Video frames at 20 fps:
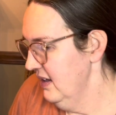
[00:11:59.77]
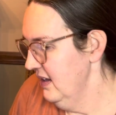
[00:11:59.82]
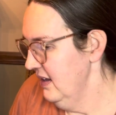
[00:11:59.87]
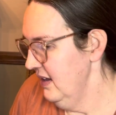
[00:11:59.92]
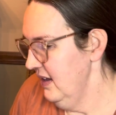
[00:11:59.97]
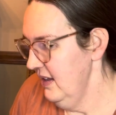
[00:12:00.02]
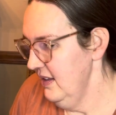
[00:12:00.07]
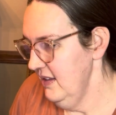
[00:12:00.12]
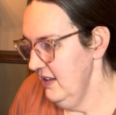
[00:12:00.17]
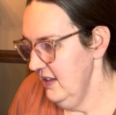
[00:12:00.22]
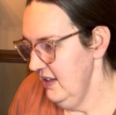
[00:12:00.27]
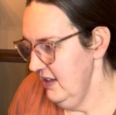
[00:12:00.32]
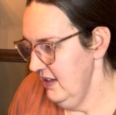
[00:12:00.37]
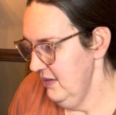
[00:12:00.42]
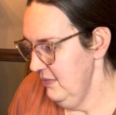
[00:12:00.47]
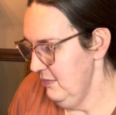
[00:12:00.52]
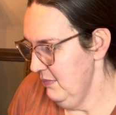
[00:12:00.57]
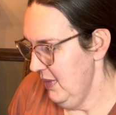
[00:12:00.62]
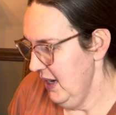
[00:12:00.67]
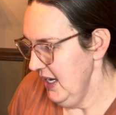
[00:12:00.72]
And
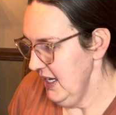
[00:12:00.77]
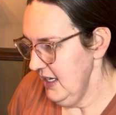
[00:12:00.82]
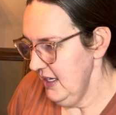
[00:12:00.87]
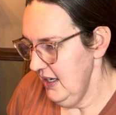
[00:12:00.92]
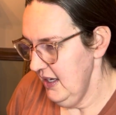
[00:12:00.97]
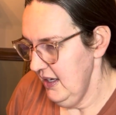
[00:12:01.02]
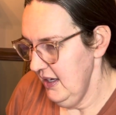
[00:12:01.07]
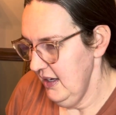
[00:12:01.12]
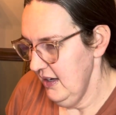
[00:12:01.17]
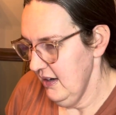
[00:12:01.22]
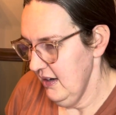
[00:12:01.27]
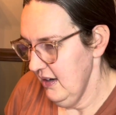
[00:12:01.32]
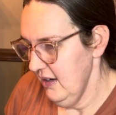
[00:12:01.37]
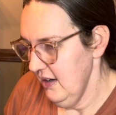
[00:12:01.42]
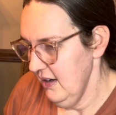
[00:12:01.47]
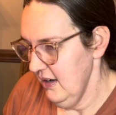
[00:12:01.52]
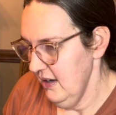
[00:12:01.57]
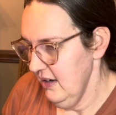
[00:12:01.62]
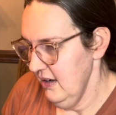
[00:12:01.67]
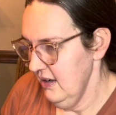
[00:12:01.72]
then Mike
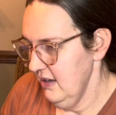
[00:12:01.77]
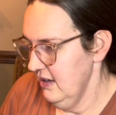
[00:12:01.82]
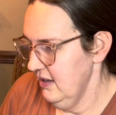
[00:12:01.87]
here,